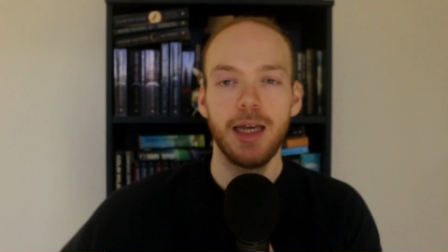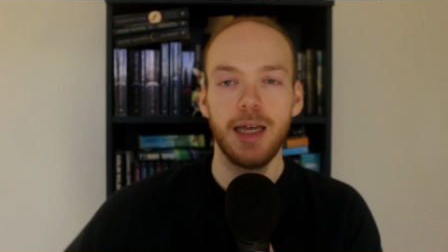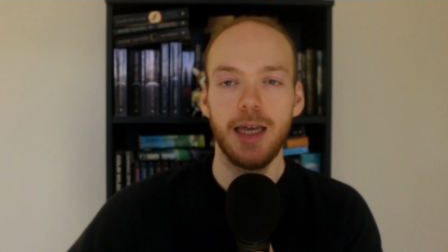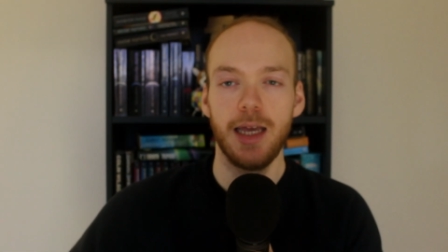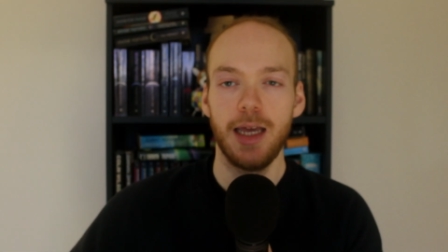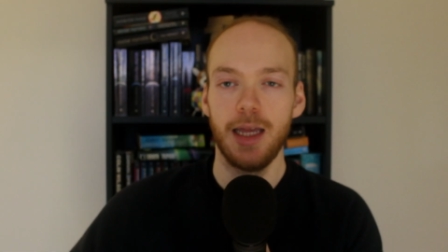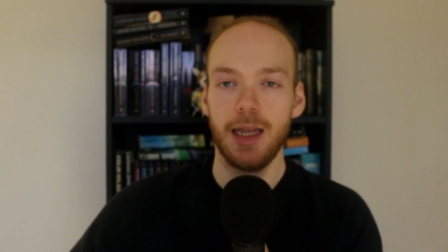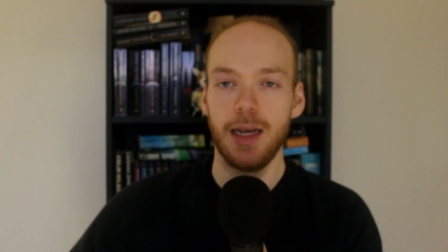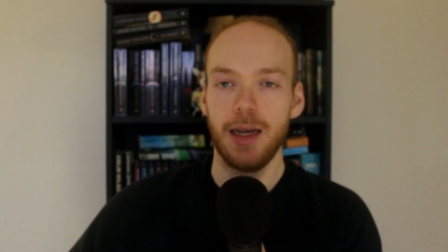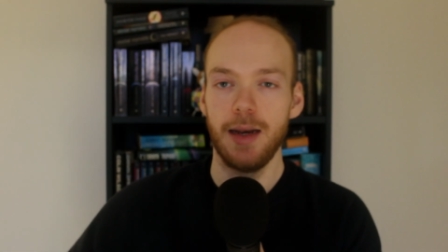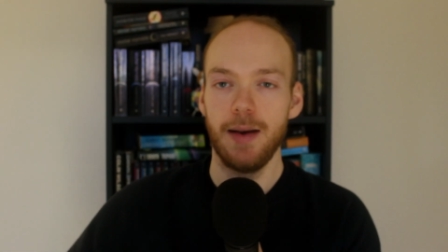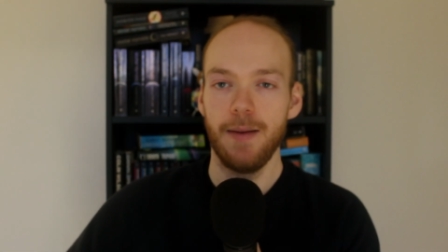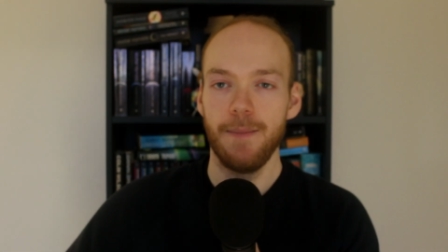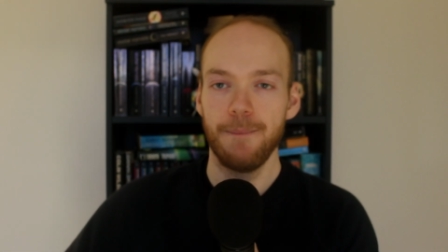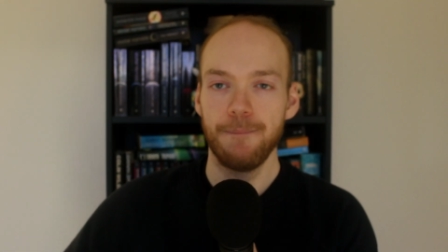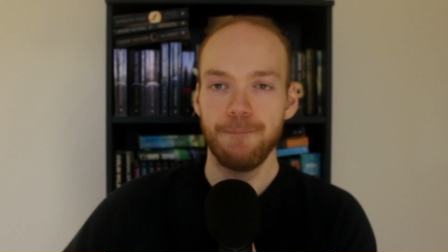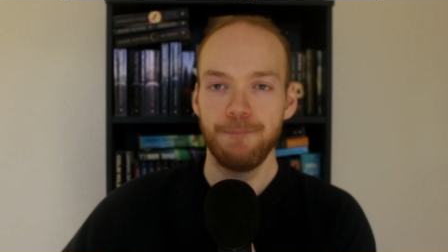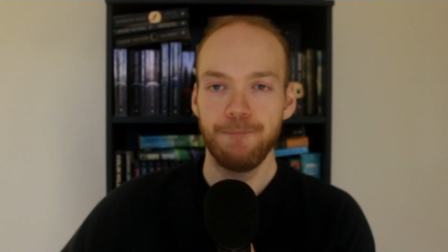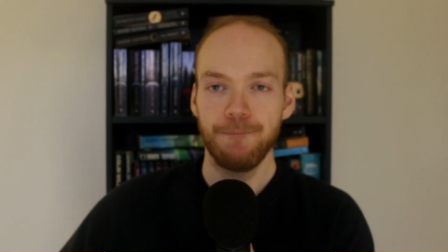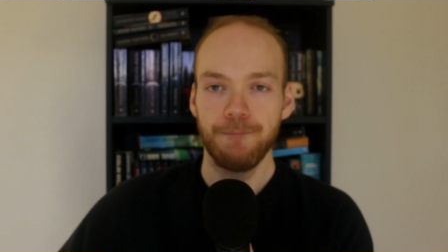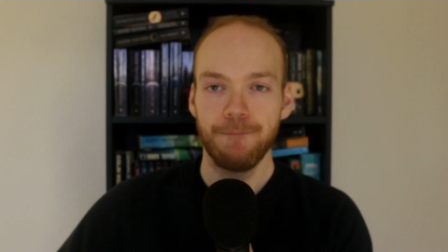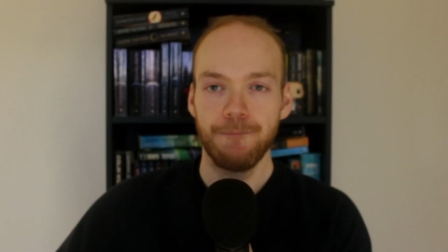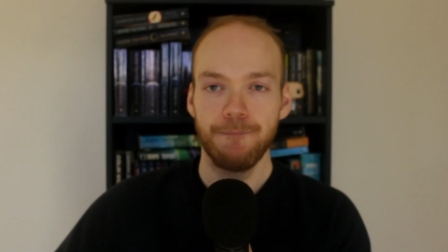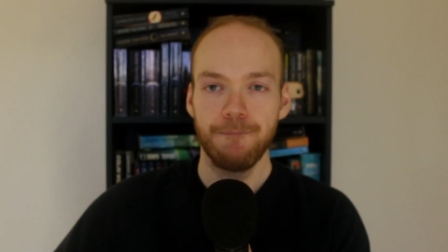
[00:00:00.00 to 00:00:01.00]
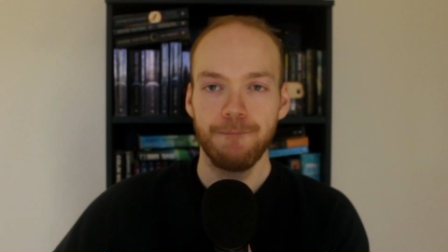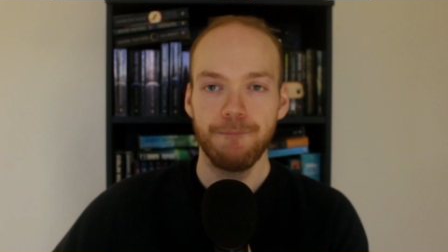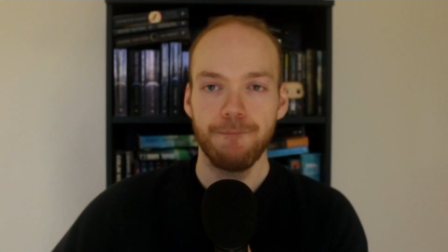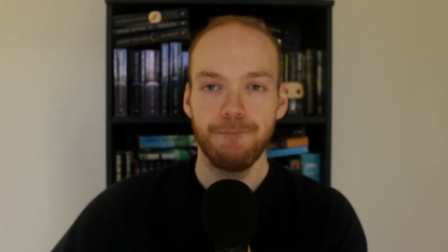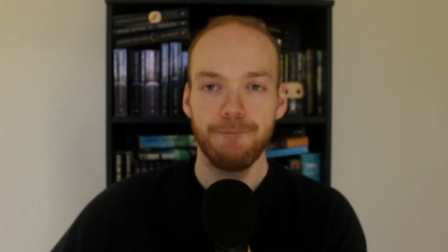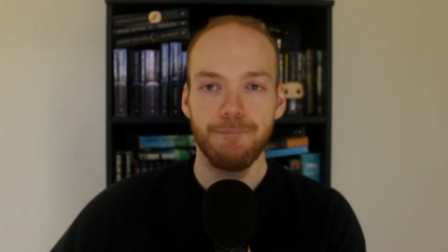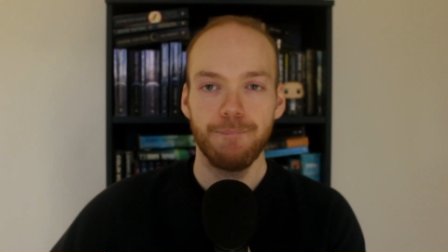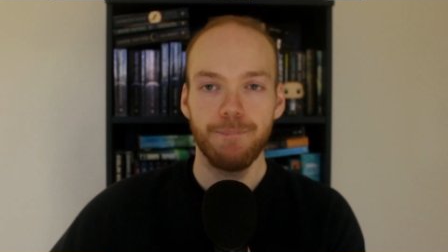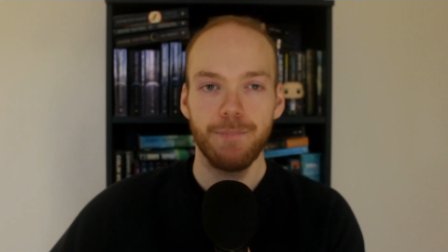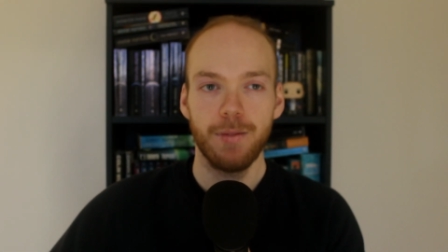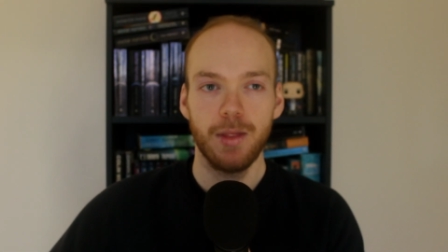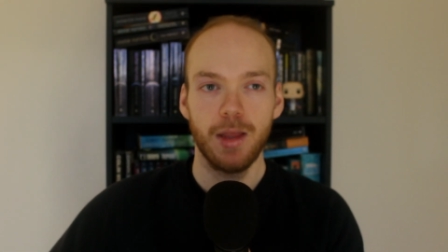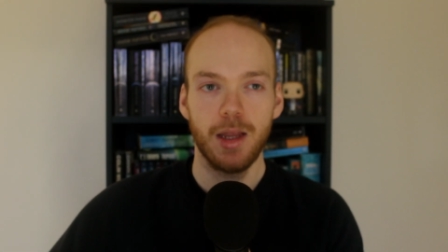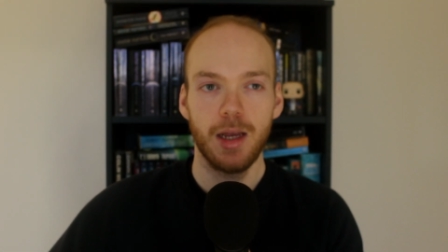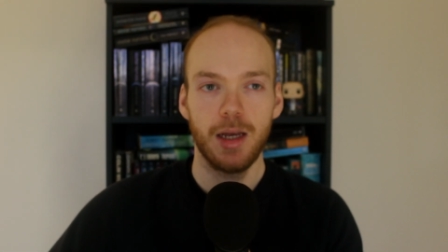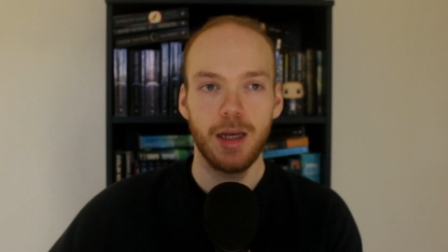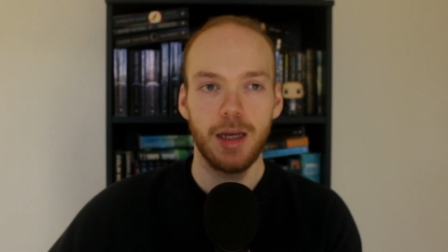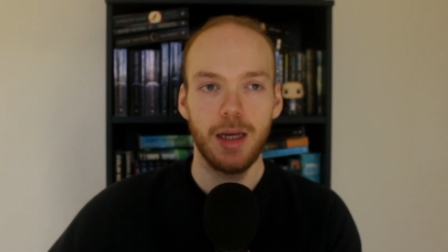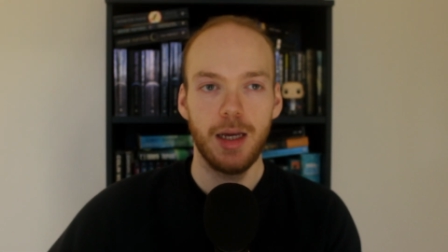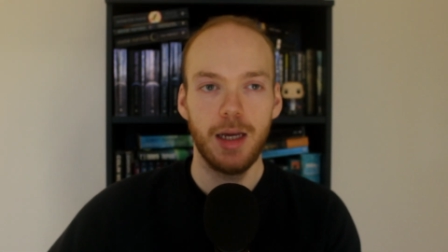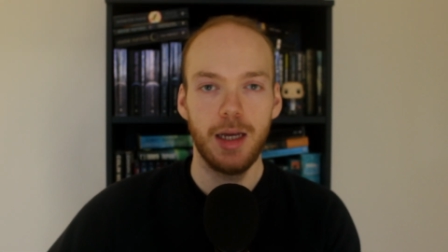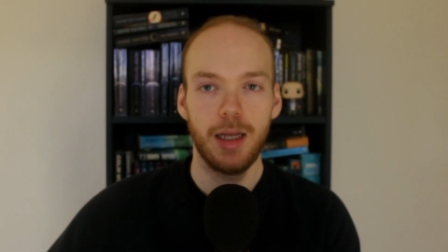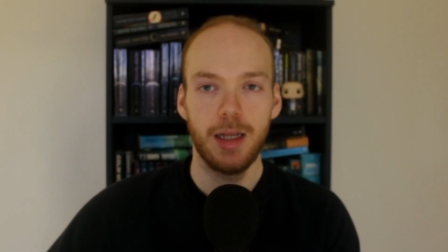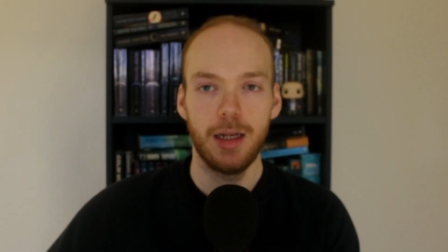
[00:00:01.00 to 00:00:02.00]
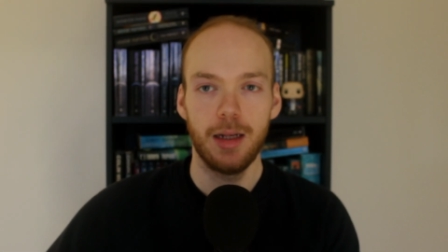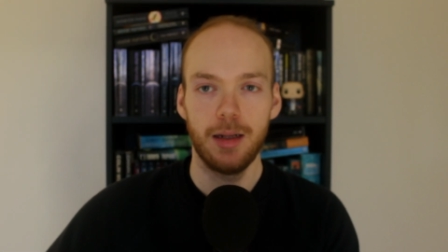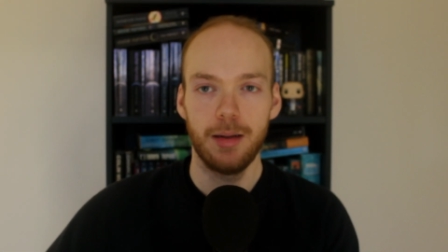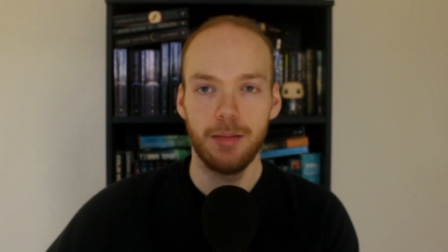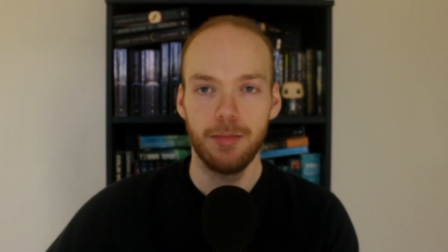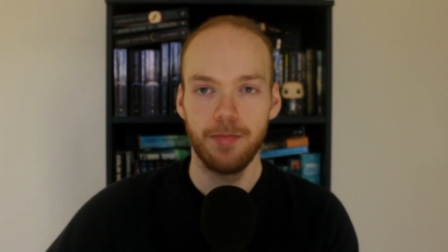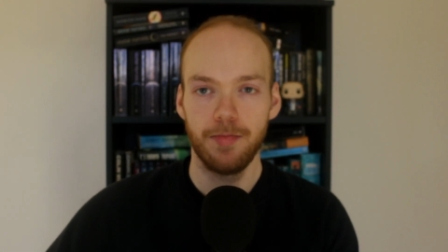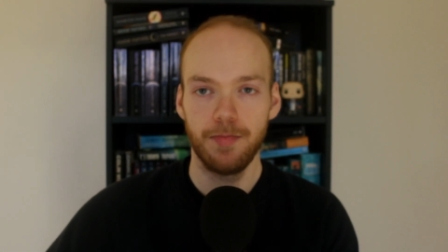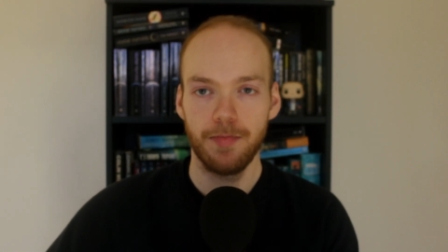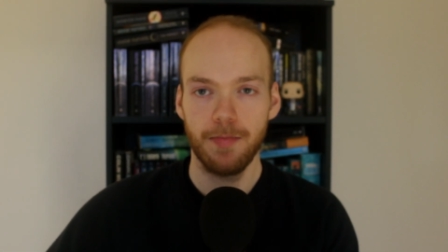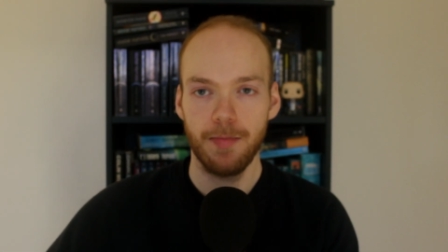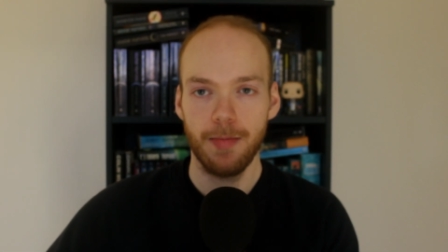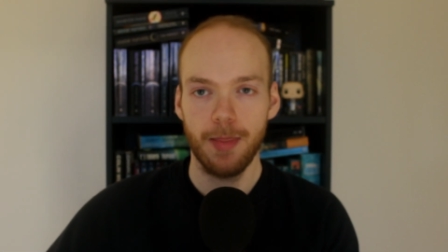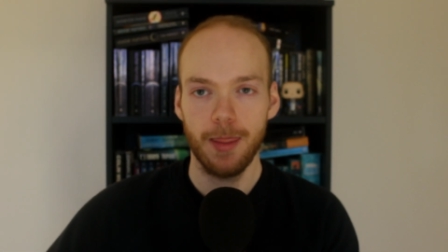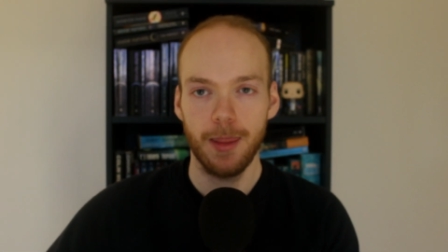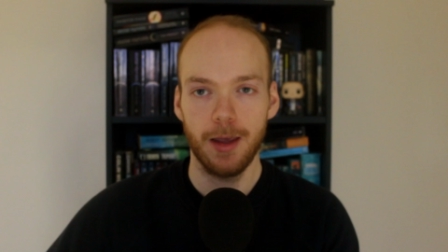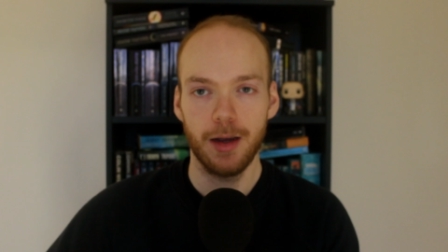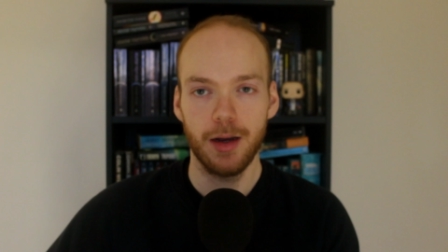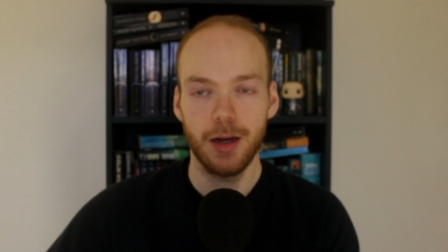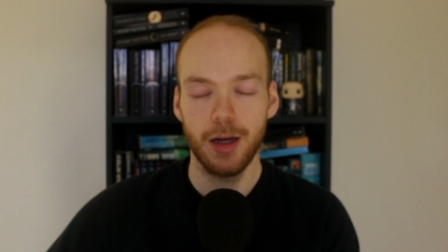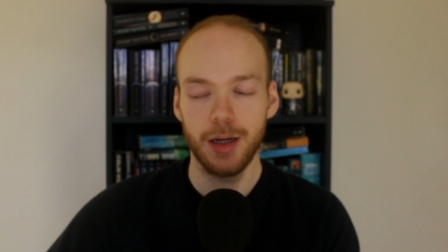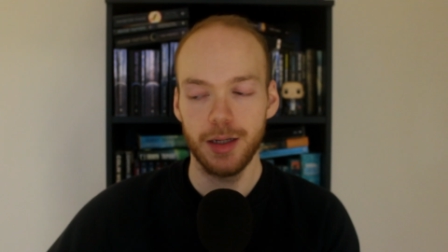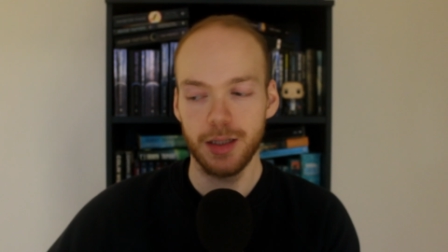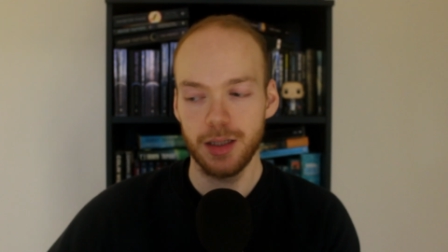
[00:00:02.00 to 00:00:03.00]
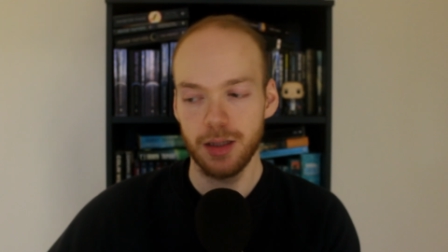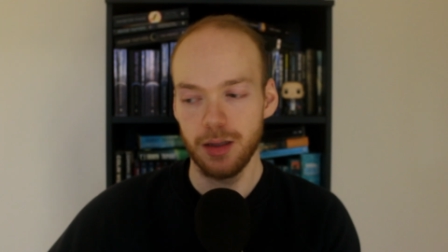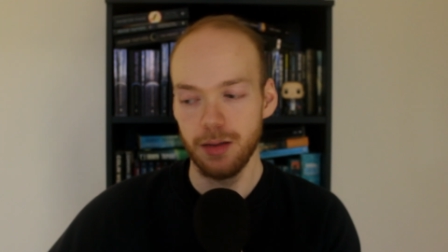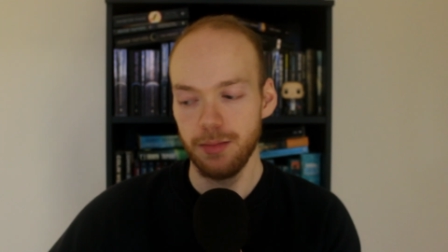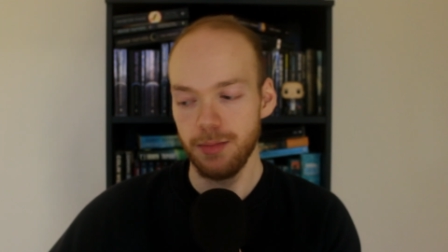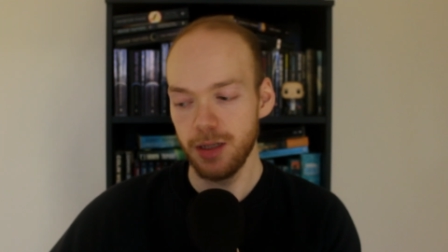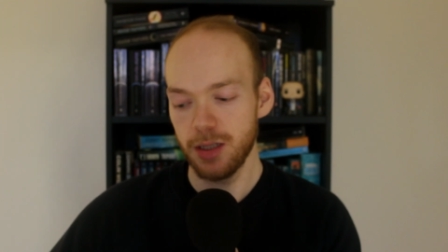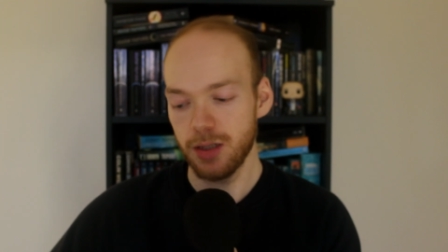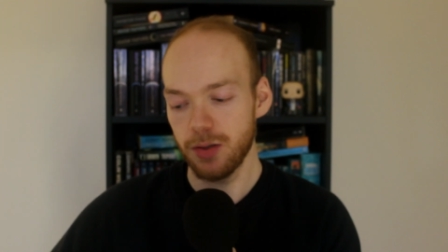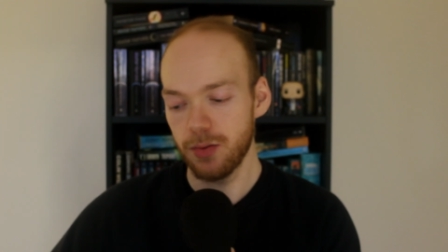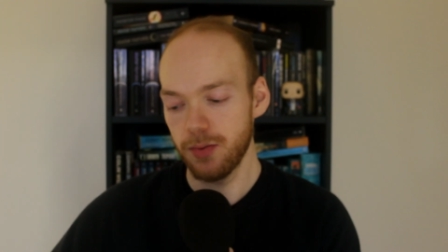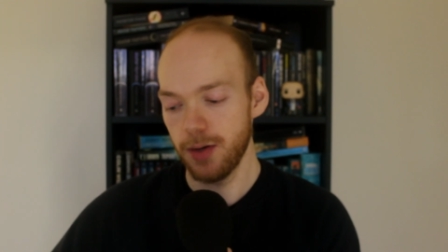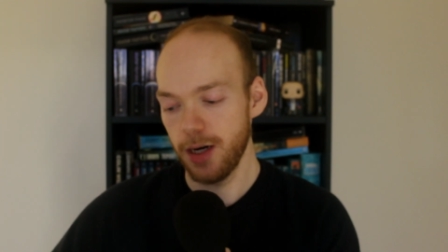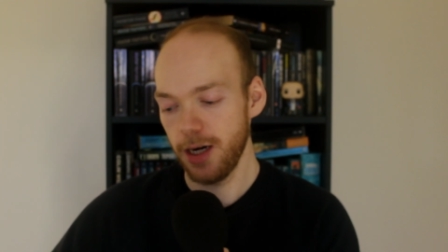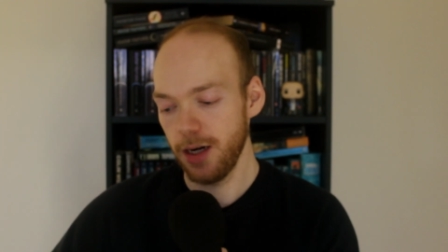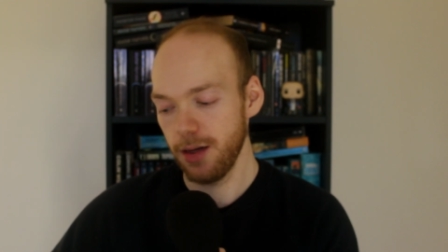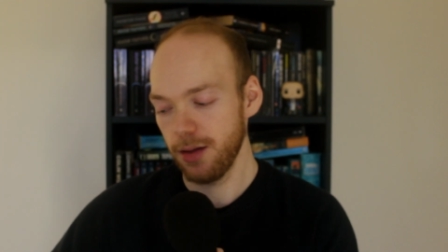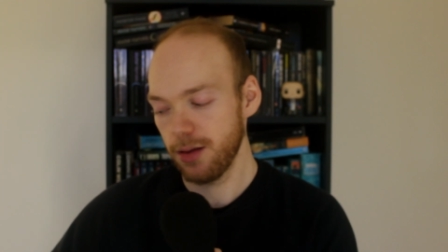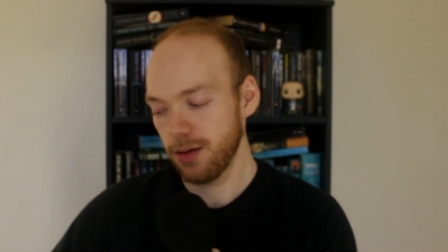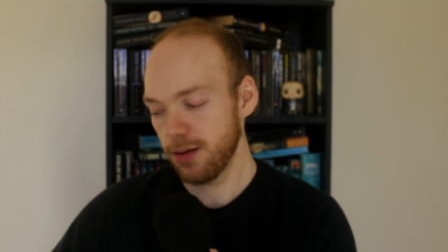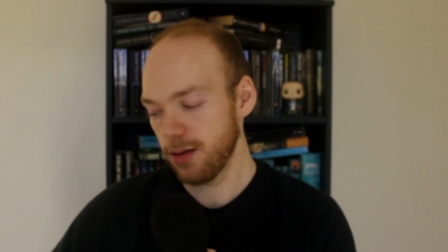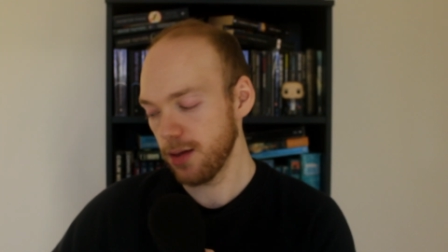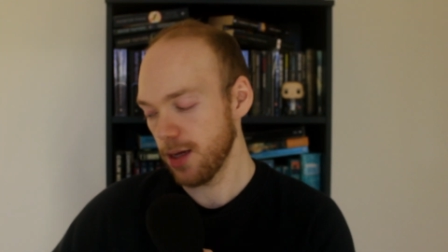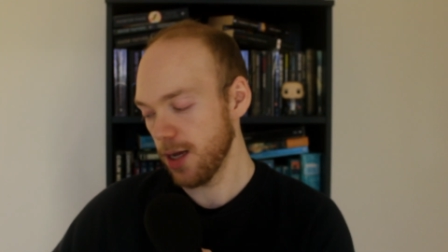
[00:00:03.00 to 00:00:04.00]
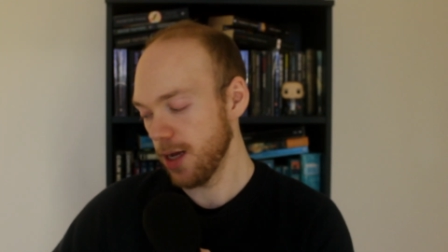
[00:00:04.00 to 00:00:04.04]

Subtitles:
in The Curse of the Mistwraith